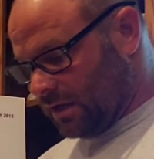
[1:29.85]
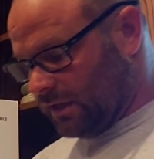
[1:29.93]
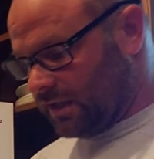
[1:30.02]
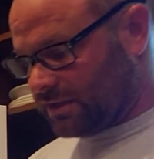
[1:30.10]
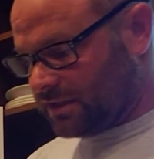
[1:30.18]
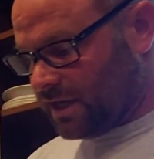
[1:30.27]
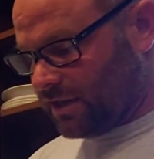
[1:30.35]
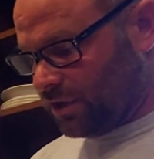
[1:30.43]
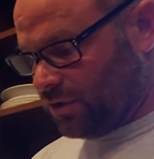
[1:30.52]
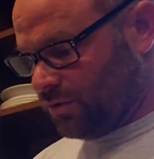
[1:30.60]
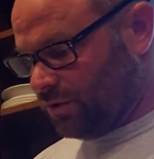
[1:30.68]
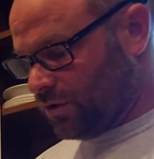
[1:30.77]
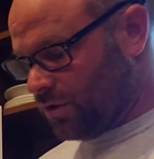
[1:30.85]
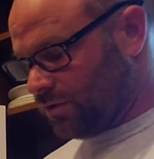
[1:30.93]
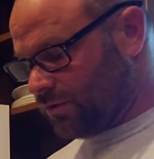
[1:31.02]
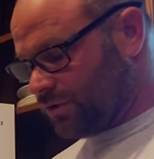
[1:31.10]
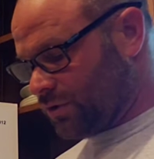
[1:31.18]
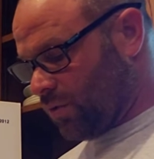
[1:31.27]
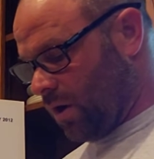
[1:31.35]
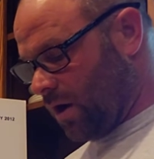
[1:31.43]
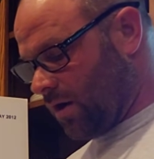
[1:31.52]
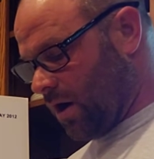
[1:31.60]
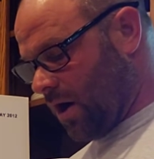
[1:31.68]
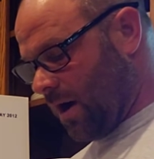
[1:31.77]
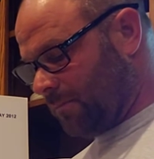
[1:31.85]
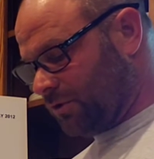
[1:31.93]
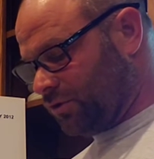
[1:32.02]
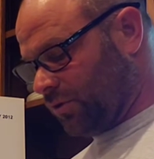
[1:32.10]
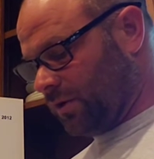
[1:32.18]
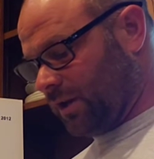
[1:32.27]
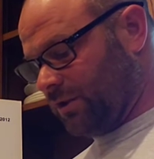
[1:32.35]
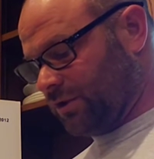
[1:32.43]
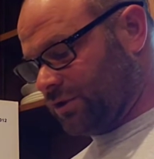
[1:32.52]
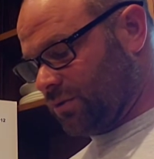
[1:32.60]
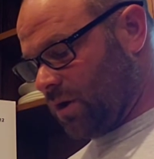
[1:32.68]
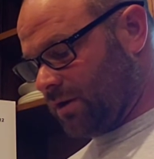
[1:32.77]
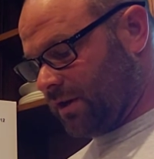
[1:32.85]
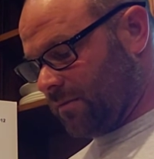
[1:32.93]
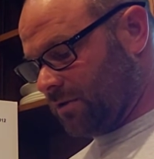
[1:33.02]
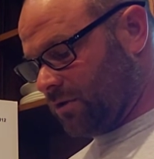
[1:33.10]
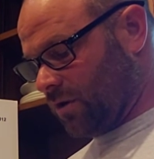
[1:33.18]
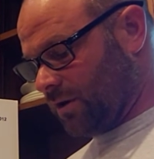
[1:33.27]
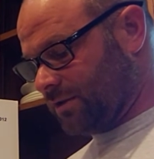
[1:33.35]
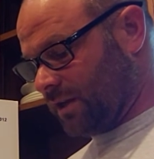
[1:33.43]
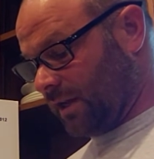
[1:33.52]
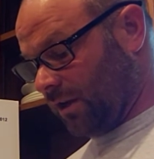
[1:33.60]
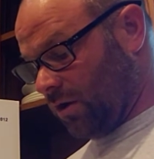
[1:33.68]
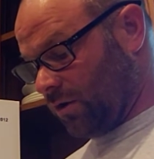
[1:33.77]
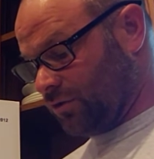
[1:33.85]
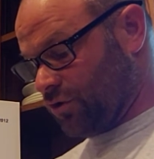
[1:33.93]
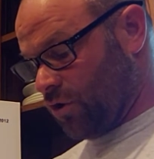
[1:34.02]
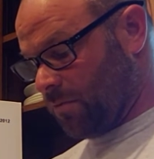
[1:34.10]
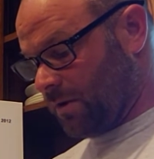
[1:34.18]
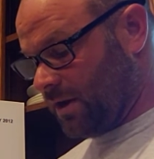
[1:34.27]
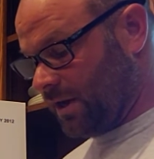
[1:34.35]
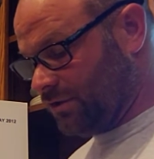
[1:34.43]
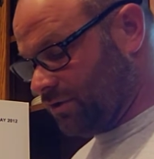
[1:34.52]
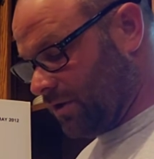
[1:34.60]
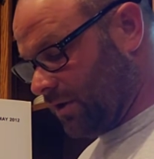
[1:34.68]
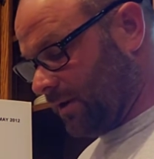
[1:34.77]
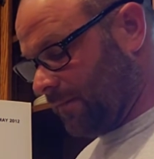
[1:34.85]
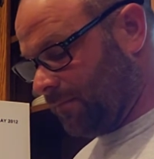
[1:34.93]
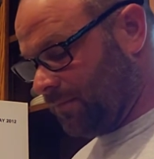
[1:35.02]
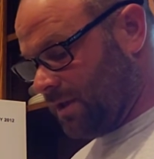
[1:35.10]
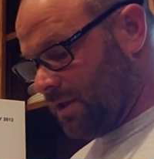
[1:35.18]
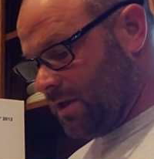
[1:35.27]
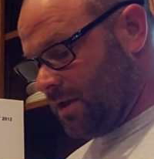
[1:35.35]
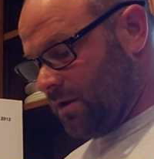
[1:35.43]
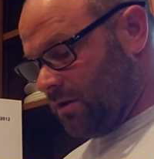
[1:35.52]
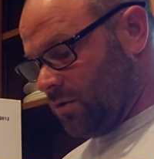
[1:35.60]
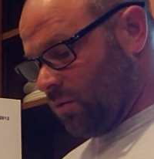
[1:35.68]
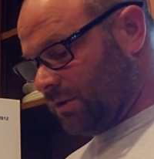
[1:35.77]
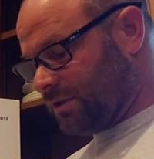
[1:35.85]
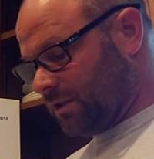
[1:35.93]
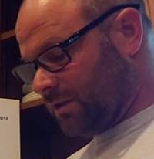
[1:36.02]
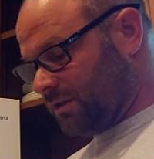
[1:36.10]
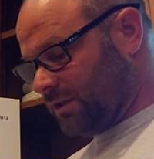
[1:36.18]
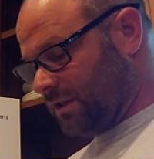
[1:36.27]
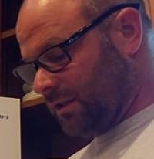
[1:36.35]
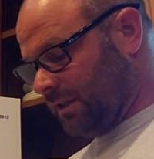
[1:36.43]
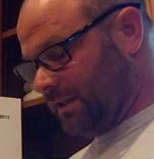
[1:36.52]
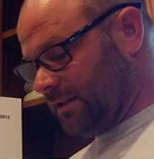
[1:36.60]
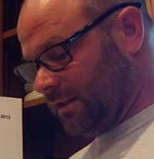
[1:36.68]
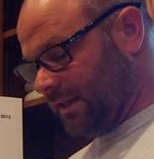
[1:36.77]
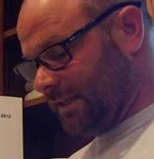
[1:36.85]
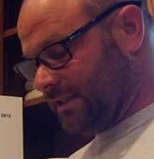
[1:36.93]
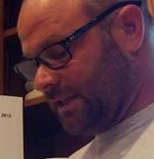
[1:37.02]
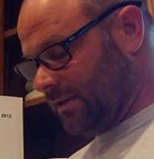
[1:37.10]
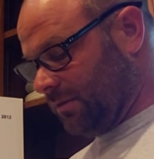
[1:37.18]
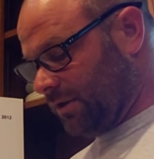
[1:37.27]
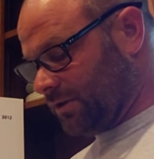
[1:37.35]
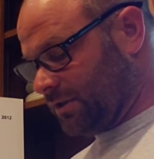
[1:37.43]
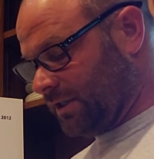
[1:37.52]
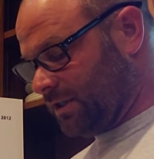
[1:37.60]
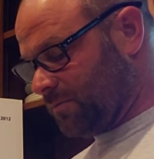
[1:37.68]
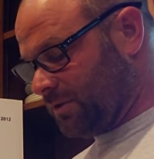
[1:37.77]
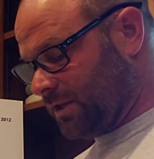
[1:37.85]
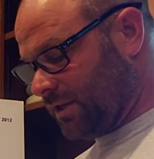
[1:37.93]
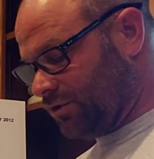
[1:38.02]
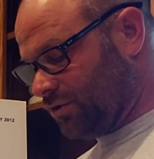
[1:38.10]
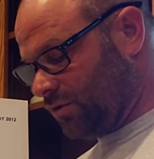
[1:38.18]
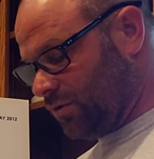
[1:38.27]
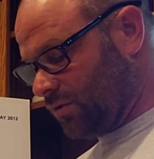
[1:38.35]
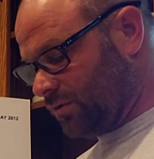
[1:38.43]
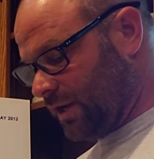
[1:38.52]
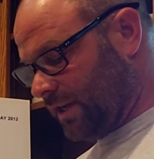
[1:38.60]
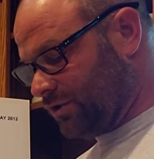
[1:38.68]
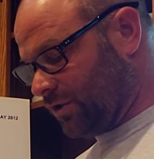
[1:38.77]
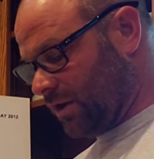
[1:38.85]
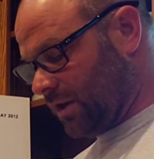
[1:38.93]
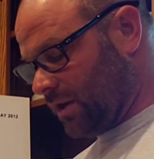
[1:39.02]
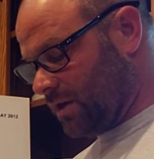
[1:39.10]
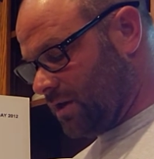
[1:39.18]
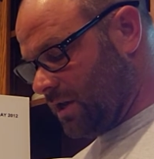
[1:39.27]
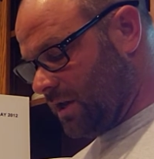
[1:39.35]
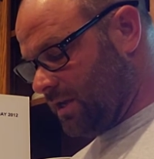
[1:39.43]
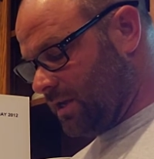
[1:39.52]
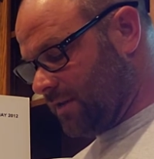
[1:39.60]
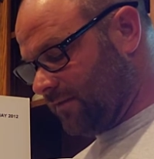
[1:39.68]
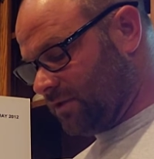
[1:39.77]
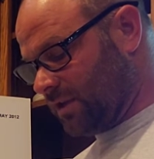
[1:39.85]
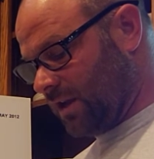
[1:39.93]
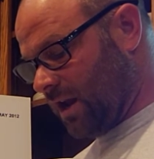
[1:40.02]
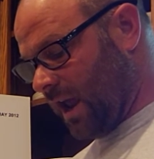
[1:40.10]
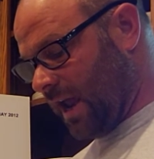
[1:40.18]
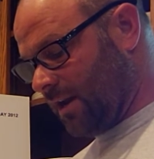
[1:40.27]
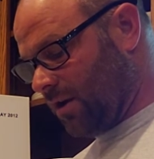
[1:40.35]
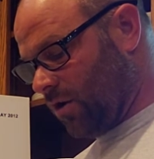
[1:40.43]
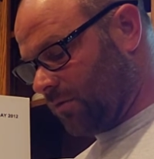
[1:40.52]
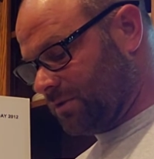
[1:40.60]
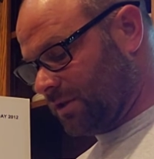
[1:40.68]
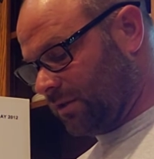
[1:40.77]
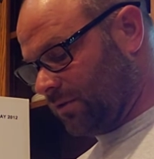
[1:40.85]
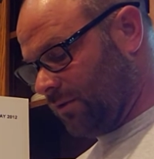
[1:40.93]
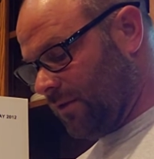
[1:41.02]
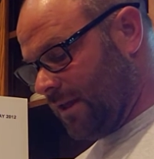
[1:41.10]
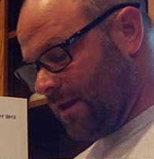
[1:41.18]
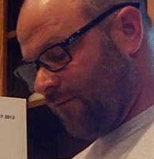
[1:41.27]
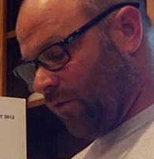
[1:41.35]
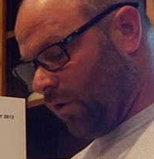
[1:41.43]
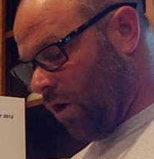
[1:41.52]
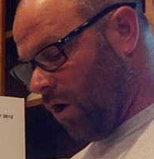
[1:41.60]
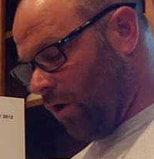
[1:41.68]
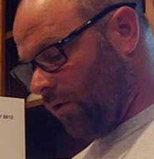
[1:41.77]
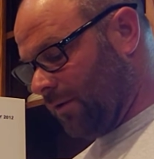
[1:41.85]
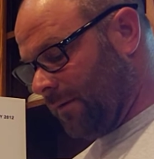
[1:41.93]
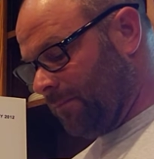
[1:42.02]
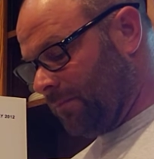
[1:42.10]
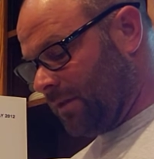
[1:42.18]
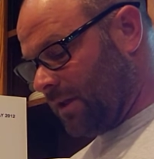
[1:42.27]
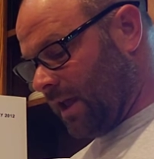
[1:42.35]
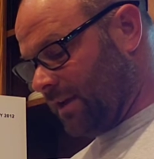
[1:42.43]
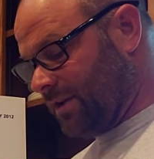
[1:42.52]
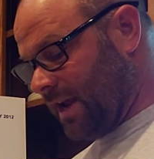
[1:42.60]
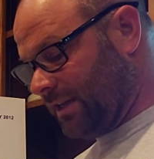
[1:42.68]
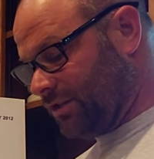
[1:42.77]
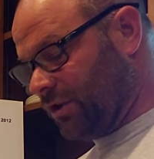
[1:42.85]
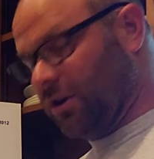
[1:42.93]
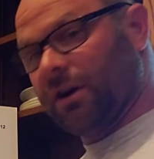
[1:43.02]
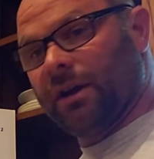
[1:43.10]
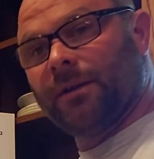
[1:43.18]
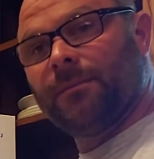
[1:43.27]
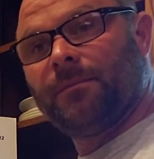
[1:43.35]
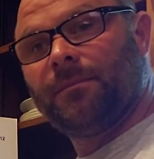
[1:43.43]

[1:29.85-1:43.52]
Let us say that you and your squad are out patrolling and your squad come across a large open danger area. Once the lead team leader sees a potential danger area, he gives a hand and arm signal for halt and danger area.